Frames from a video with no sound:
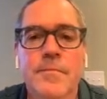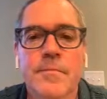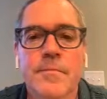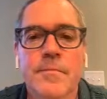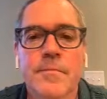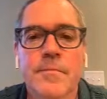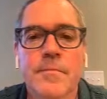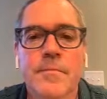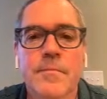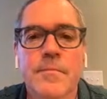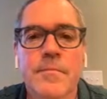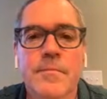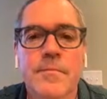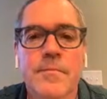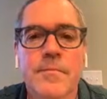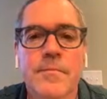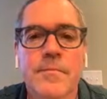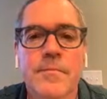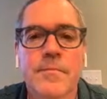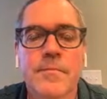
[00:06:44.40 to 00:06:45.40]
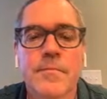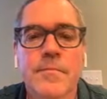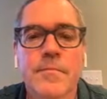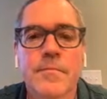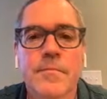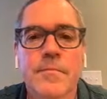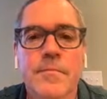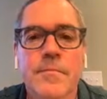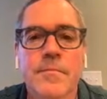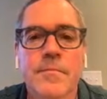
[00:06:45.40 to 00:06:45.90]

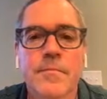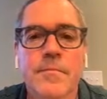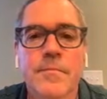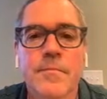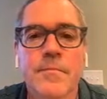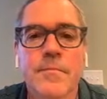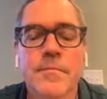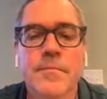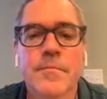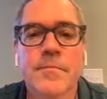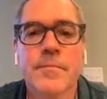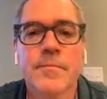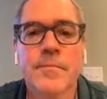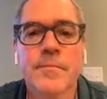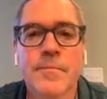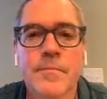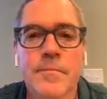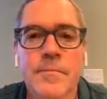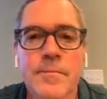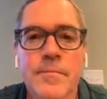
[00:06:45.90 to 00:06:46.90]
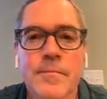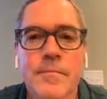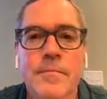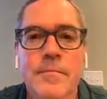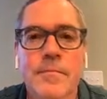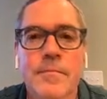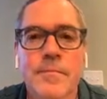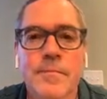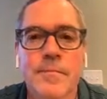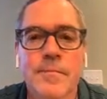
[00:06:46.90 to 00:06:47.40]

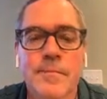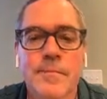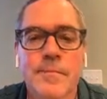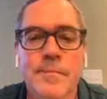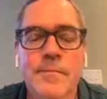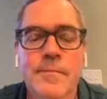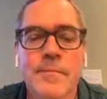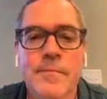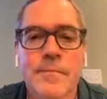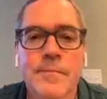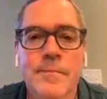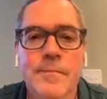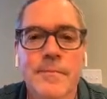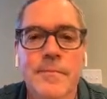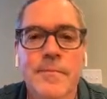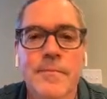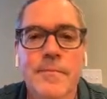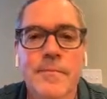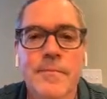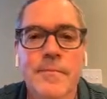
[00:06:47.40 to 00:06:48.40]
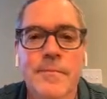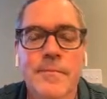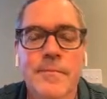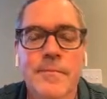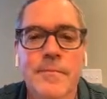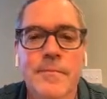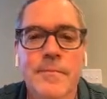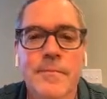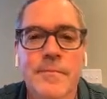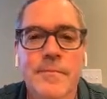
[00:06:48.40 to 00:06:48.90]

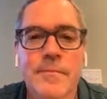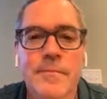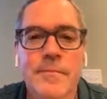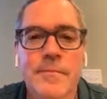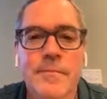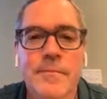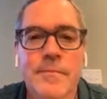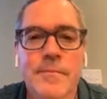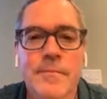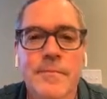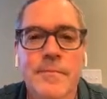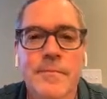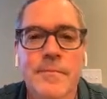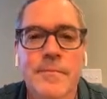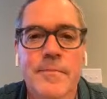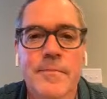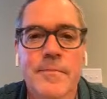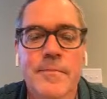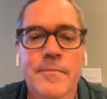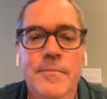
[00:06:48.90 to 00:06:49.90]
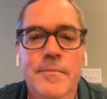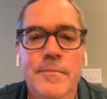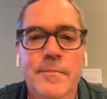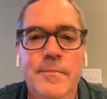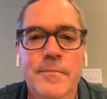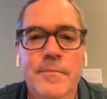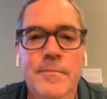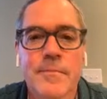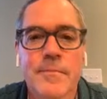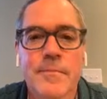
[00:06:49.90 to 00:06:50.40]

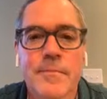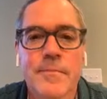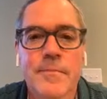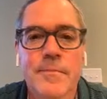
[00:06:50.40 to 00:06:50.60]
This person isn't speaking.